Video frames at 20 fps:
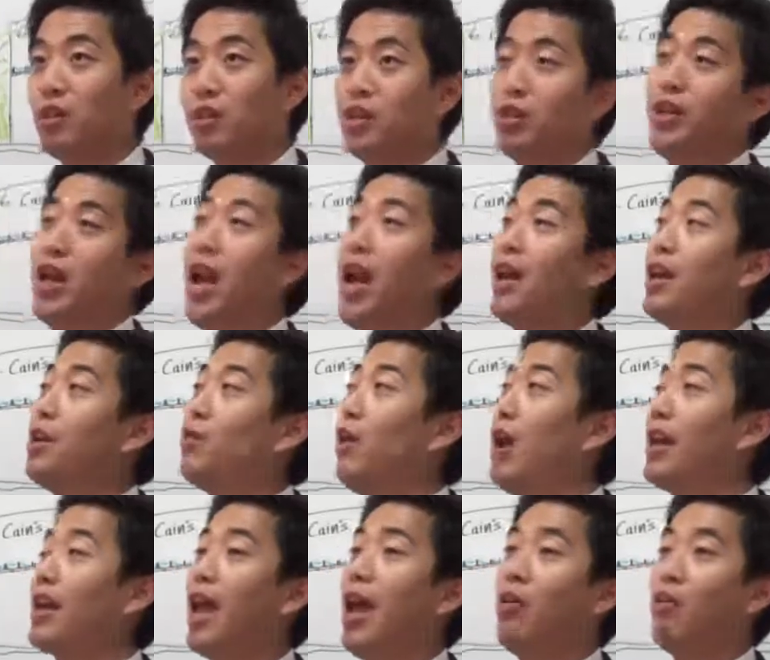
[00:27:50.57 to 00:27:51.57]
So, Daddy,
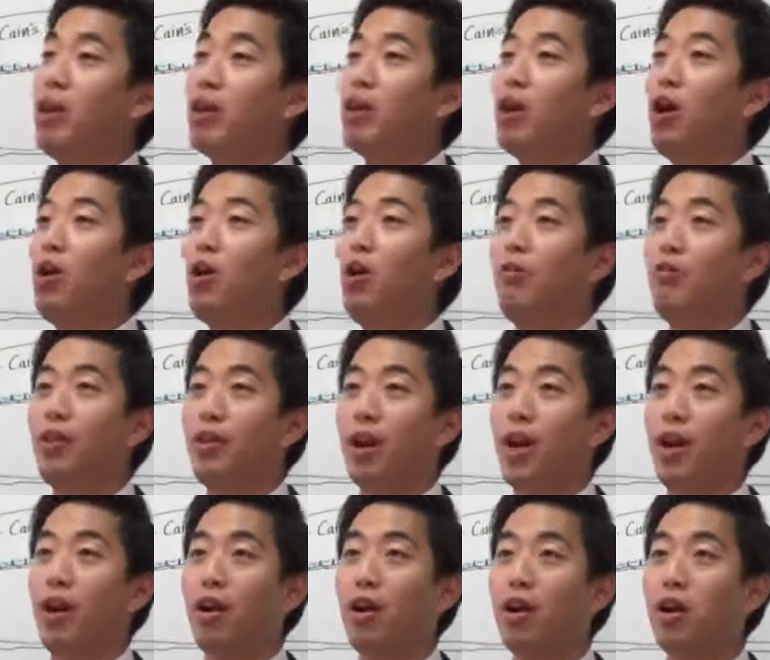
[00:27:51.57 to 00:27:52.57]
why can't we go over
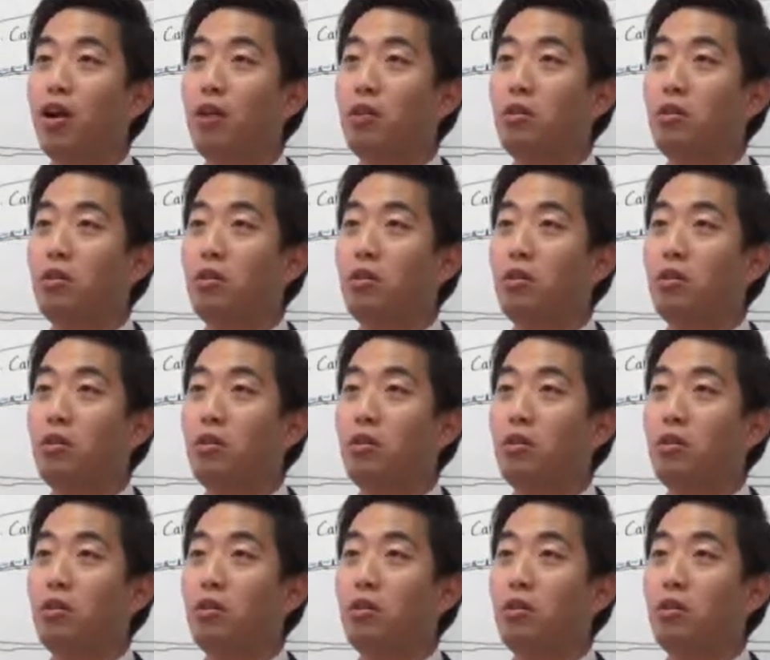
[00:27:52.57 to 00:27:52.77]
there?